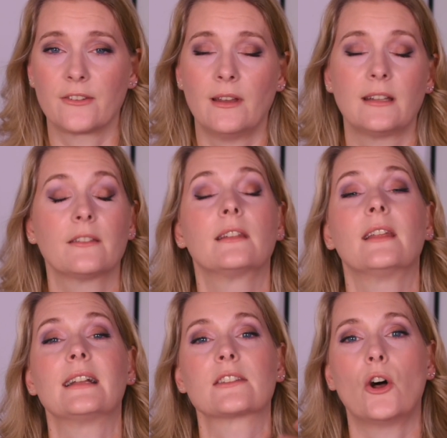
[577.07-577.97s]
So anything
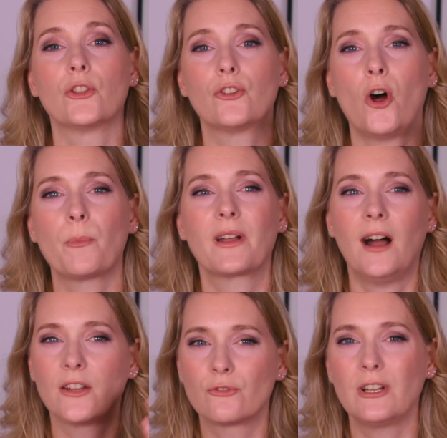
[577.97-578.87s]
that's on top
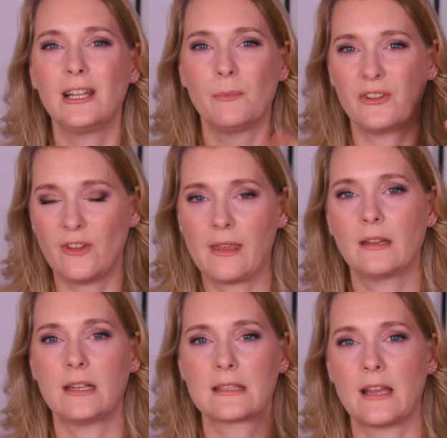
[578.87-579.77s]
can't really be
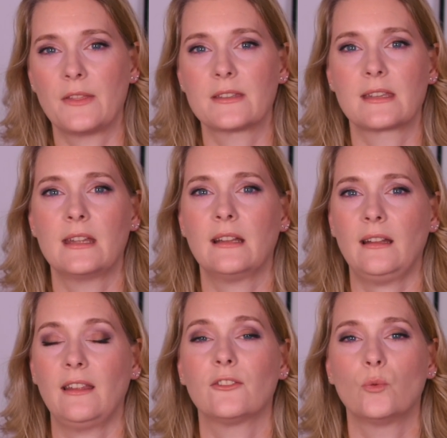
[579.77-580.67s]
taken inside the skin and
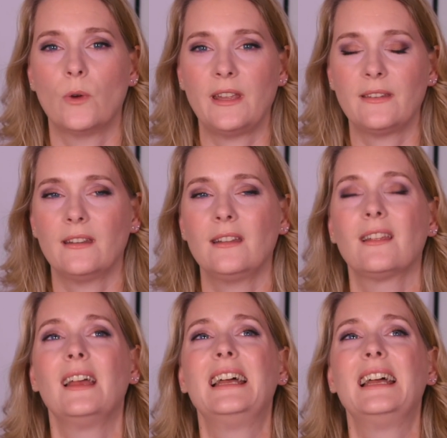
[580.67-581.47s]
is wasted,